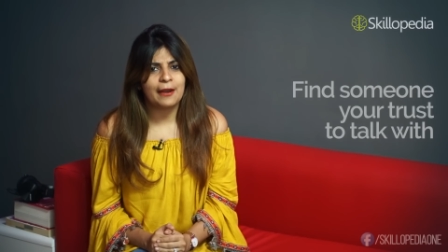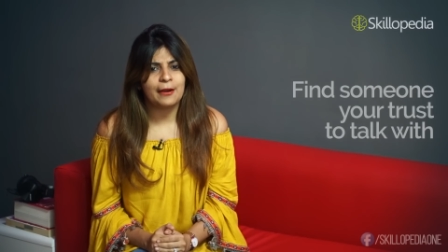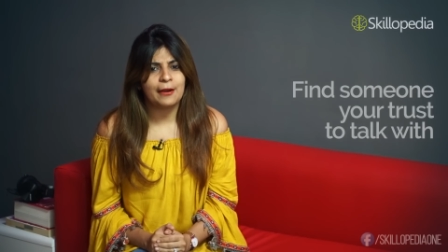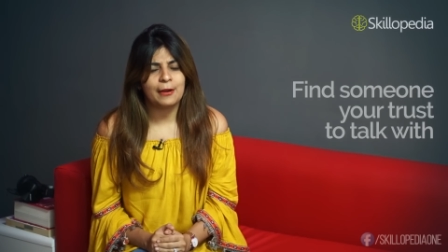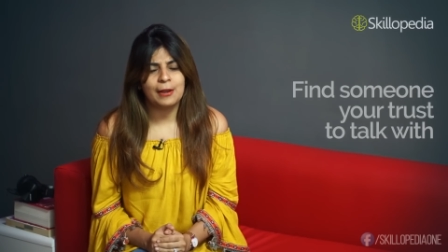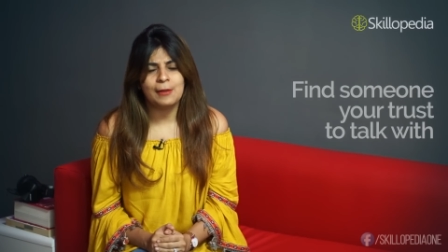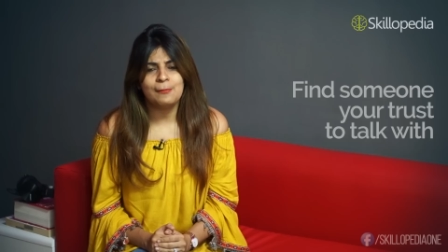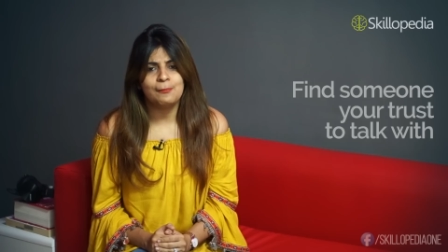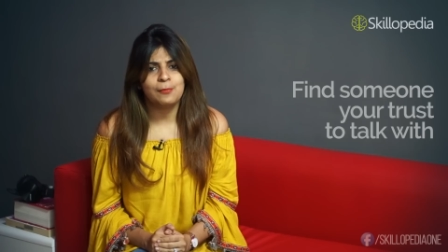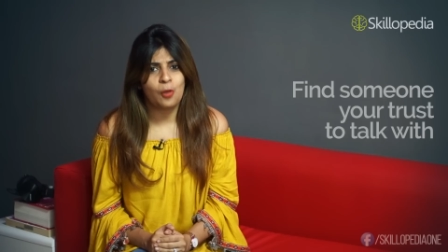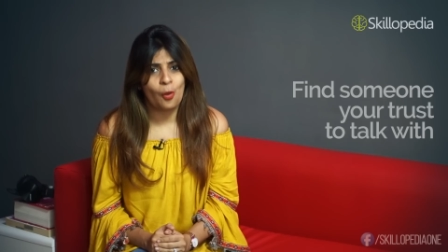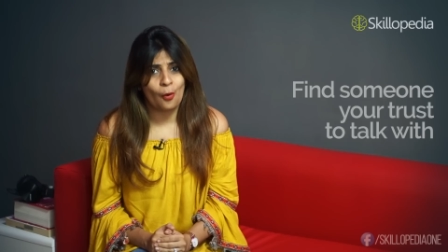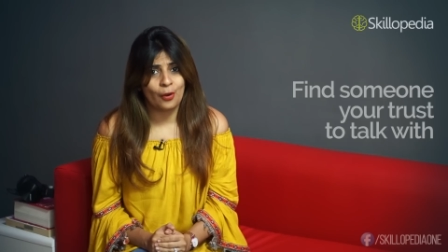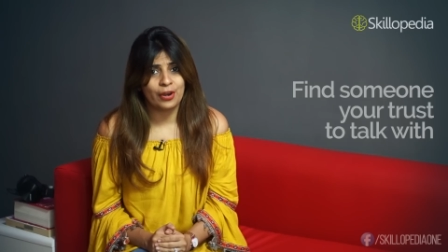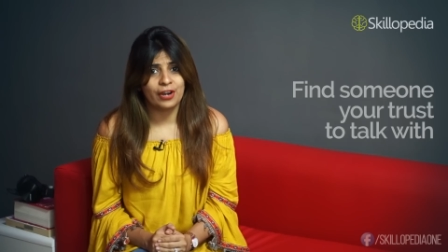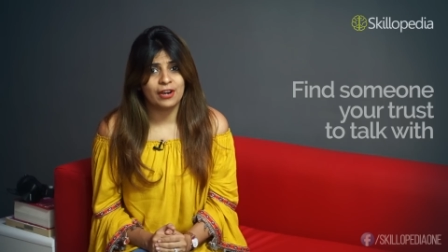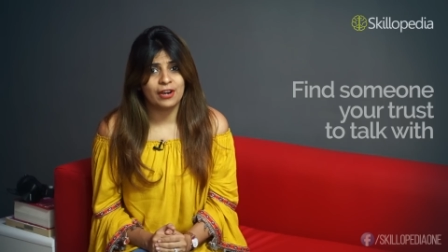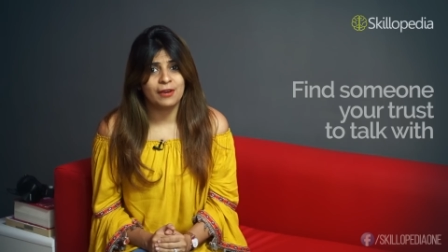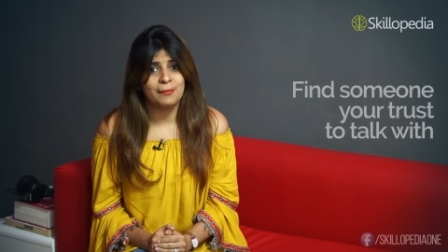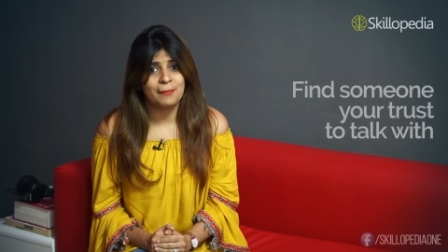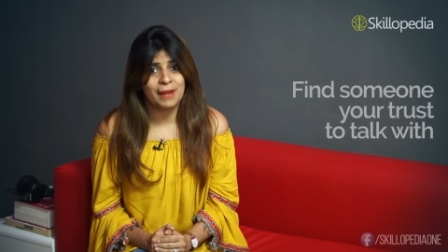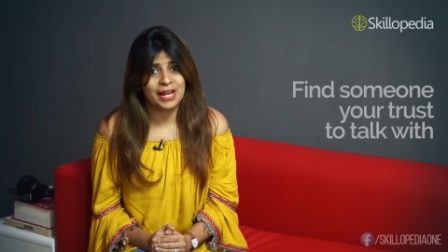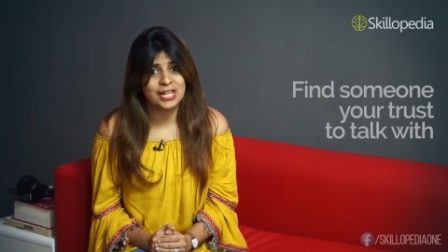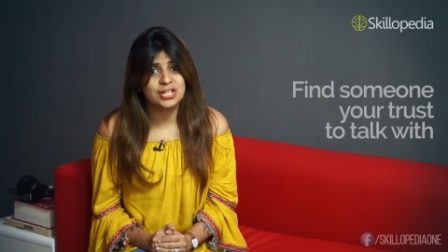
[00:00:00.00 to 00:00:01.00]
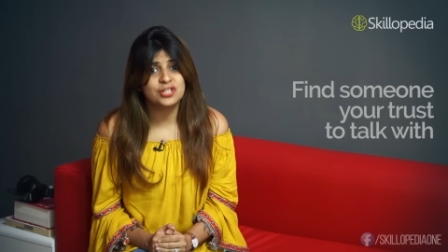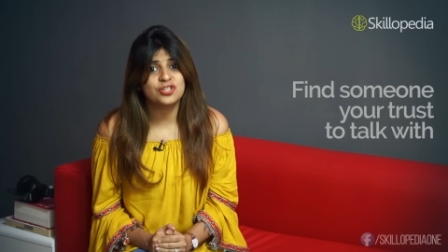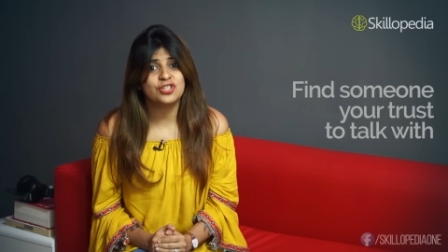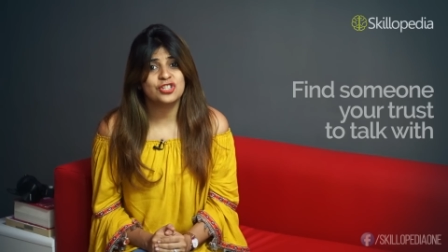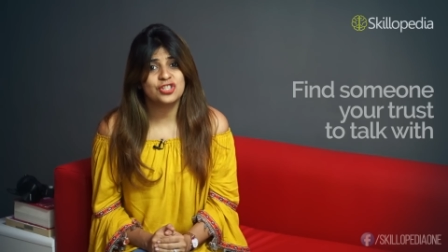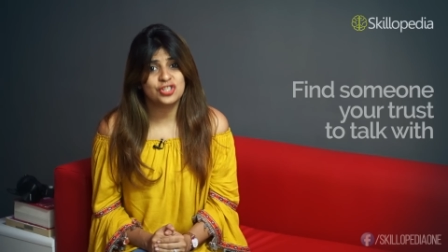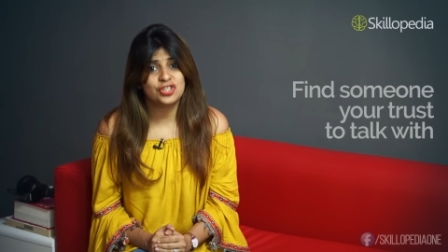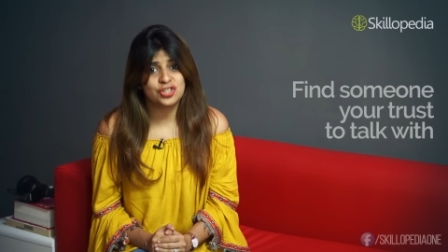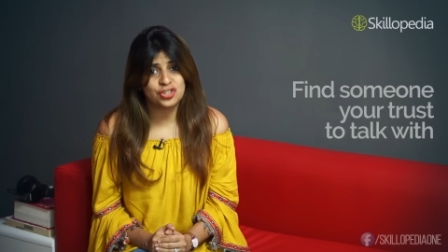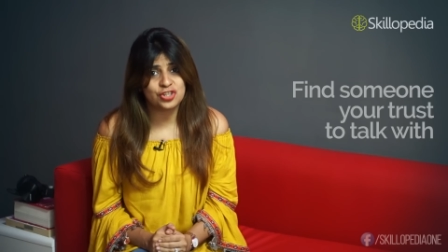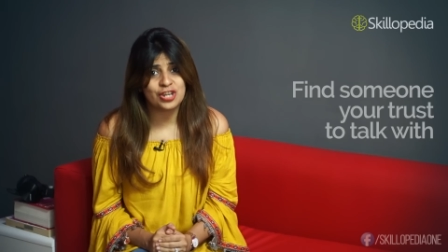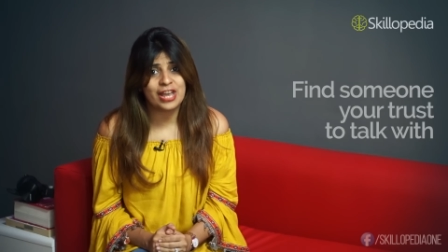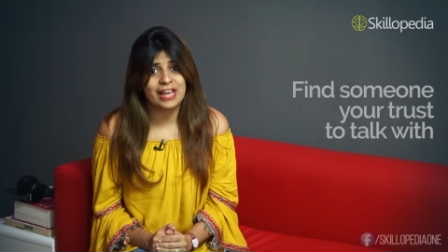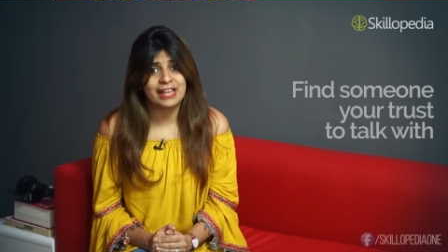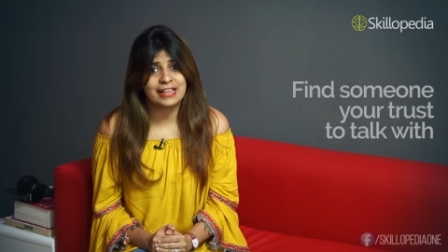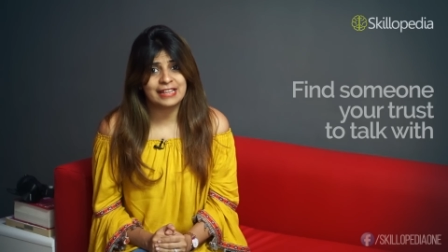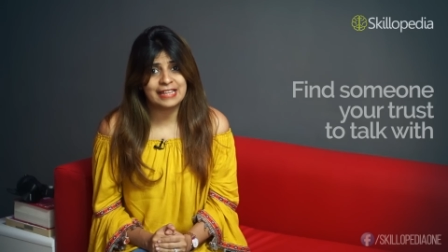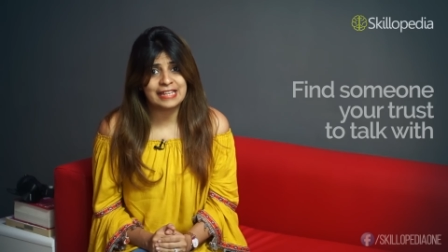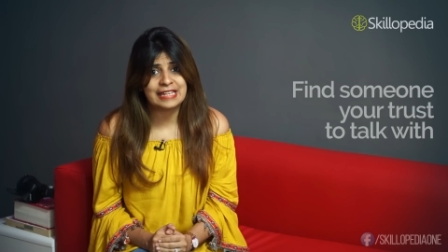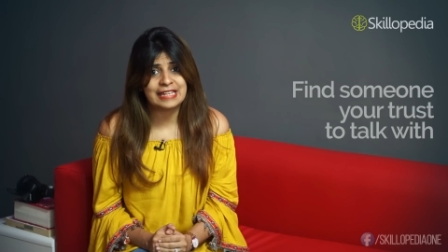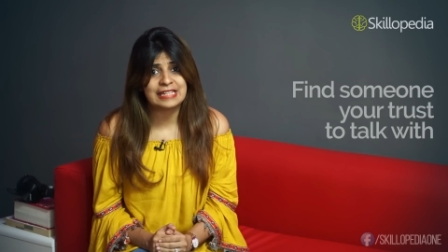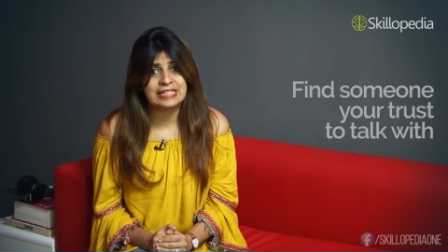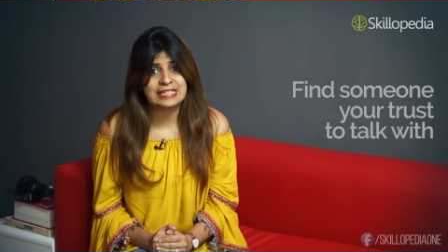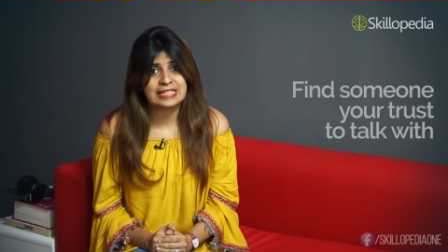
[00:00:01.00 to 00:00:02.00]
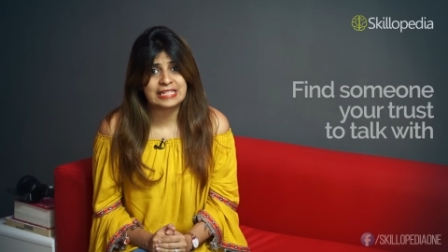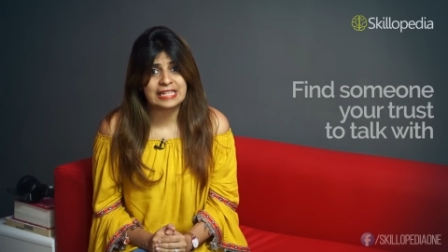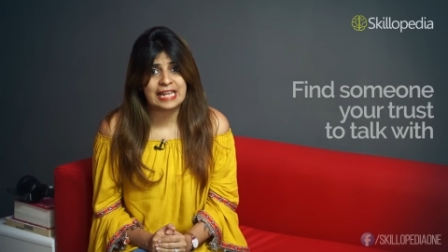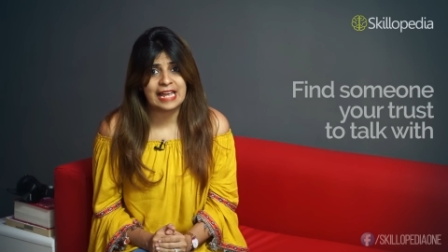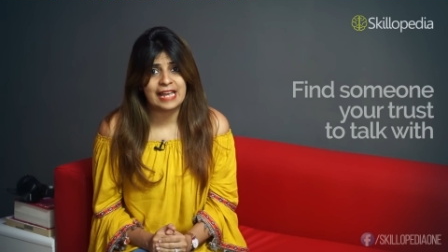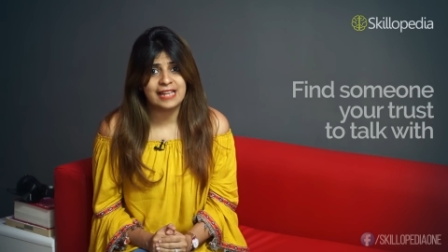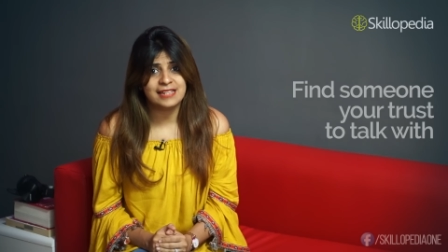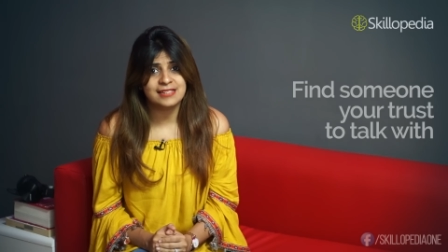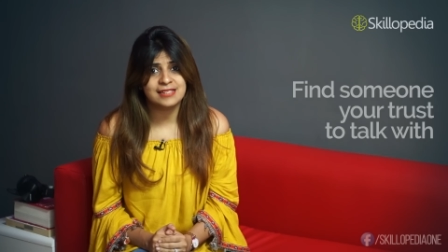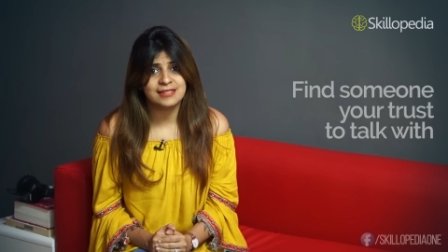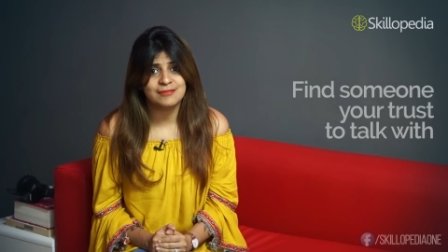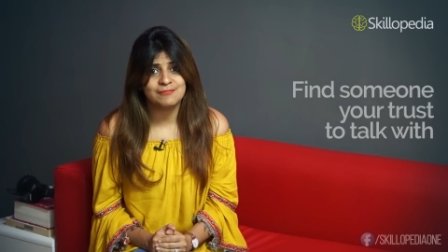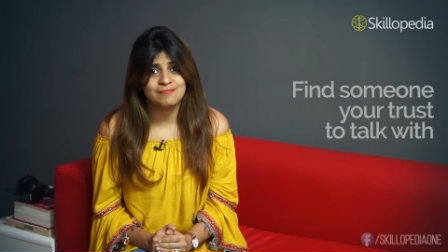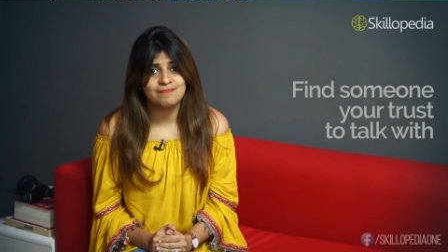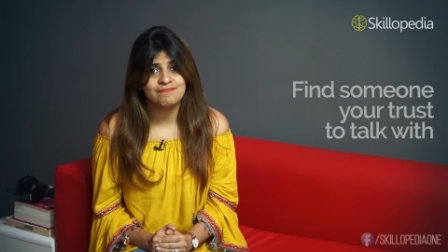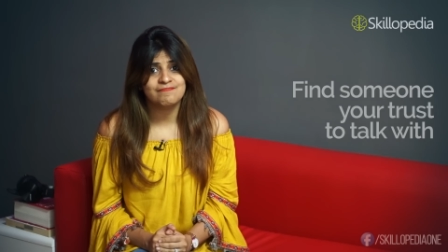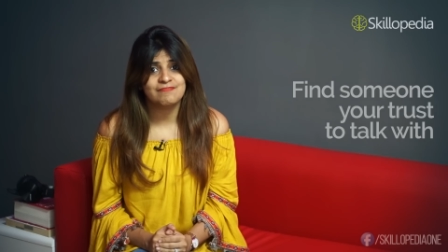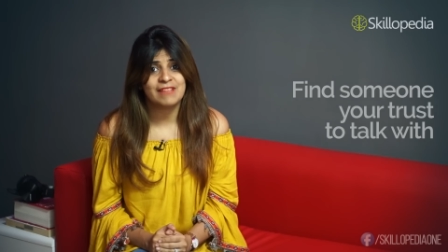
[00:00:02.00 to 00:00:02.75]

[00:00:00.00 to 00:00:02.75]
employer might just check the internet